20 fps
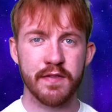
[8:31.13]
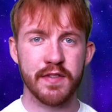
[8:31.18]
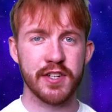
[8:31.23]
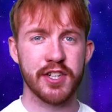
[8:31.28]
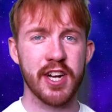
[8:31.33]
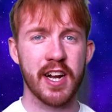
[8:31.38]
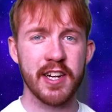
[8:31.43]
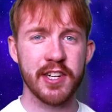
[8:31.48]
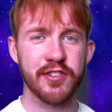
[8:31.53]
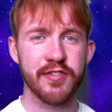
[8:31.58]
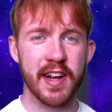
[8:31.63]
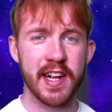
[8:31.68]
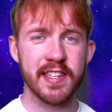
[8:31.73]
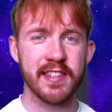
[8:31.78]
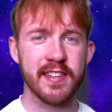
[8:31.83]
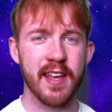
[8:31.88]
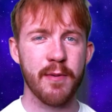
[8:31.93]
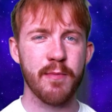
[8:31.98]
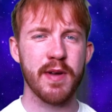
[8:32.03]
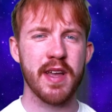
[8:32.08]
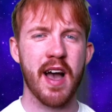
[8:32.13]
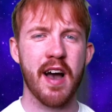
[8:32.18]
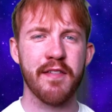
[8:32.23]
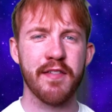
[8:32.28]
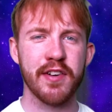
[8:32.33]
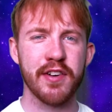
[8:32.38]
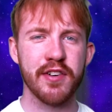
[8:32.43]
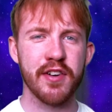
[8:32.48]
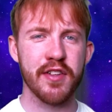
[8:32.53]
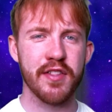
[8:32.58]
challenge rating 10 we have
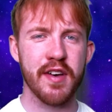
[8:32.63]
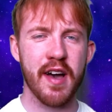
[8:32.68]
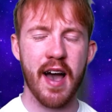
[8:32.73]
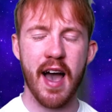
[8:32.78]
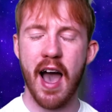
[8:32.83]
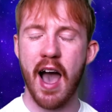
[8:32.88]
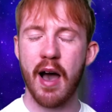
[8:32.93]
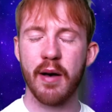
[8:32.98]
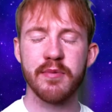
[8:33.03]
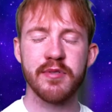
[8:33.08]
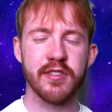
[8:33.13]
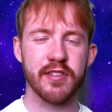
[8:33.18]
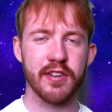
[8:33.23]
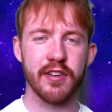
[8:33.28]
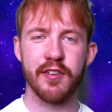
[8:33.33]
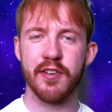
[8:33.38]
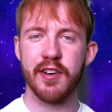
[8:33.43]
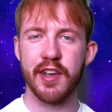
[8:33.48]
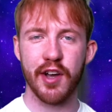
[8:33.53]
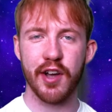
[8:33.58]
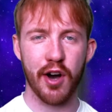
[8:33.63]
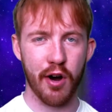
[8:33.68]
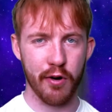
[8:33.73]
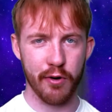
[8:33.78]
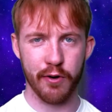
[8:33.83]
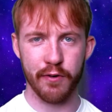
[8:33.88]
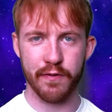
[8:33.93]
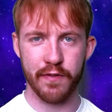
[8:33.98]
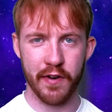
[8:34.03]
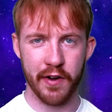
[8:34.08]
another absolutely
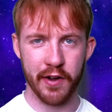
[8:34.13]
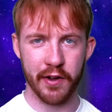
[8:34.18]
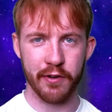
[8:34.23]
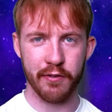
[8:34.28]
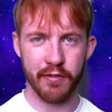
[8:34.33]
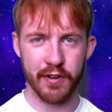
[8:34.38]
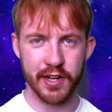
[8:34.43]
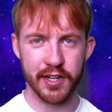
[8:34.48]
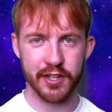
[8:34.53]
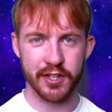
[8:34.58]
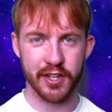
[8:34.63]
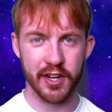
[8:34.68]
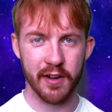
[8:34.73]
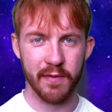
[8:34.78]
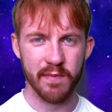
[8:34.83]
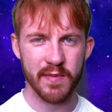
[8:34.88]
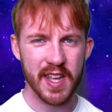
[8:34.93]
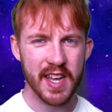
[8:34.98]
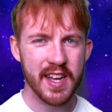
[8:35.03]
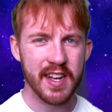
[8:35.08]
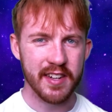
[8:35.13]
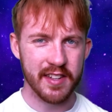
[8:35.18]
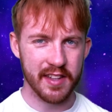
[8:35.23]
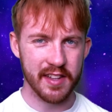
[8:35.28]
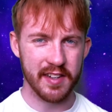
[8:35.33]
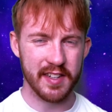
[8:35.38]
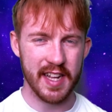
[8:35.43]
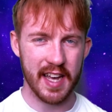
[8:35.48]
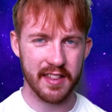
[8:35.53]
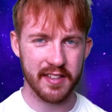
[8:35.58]
horrifying creature, the
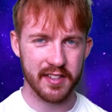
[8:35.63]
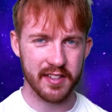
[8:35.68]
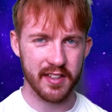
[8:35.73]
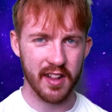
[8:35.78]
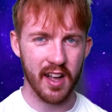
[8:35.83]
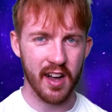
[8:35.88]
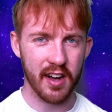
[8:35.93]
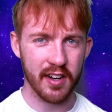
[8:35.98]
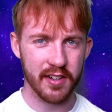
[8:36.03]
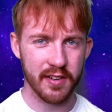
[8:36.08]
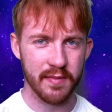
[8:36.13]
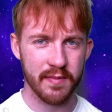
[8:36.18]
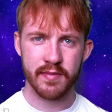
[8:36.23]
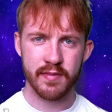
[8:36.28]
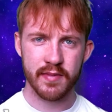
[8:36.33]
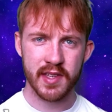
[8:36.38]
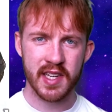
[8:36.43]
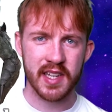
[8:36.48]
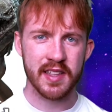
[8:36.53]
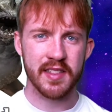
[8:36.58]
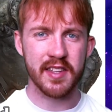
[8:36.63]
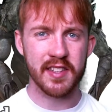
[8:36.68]
Death Slard. The